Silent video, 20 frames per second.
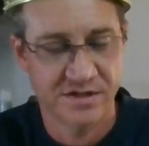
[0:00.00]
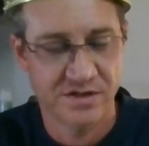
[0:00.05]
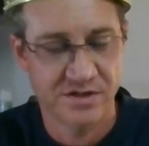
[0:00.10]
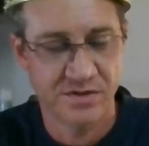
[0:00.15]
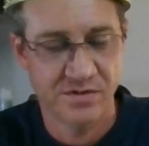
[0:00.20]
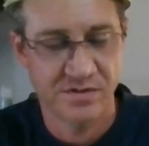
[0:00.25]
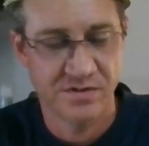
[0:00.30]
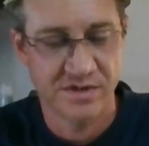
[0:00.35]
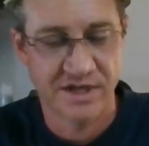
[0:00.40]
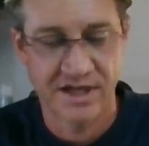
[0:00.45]

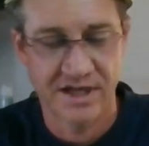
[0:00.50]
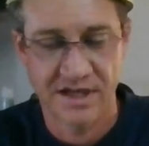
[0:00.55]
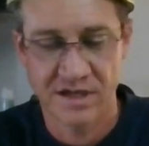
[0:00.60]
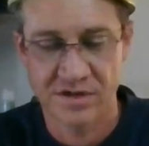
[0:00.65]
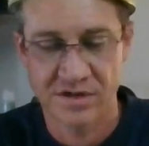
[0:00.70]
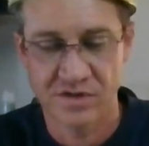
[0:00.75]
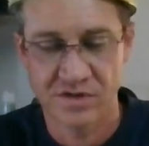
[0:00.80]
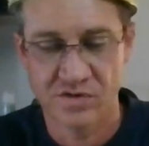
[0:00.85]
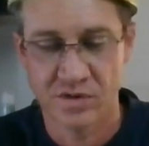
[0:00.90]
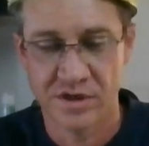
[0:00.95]
2
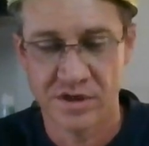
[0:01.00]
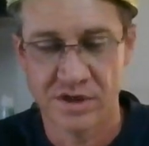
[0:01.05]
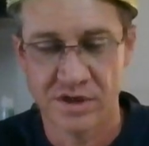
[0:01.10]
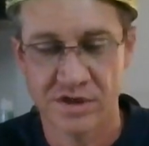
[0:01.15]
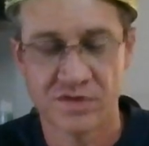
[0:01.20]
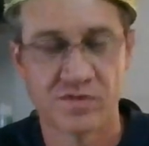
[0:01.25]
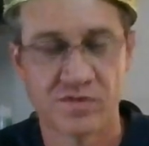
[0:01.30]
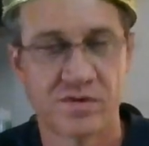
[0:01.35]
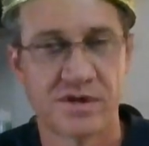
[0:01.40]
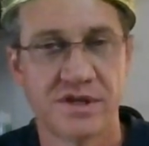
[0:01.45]
10
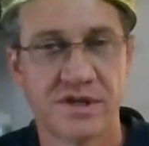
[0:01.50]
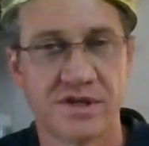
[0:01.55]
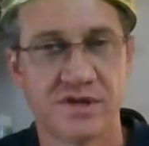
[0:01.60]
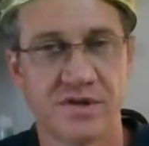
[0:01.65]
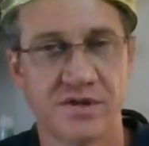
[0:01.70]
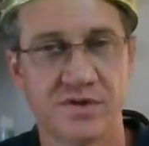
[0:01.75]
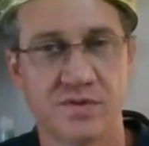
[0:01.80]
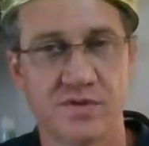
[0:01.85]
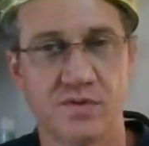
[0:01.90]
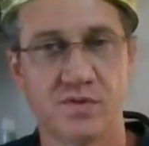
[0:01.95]

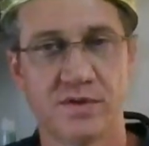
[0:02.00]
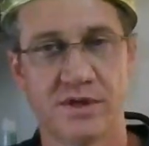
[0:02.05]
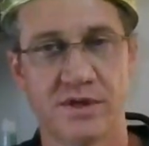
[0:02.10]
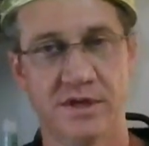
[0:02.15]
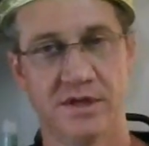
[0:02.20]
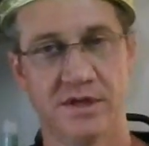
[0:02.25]
2022.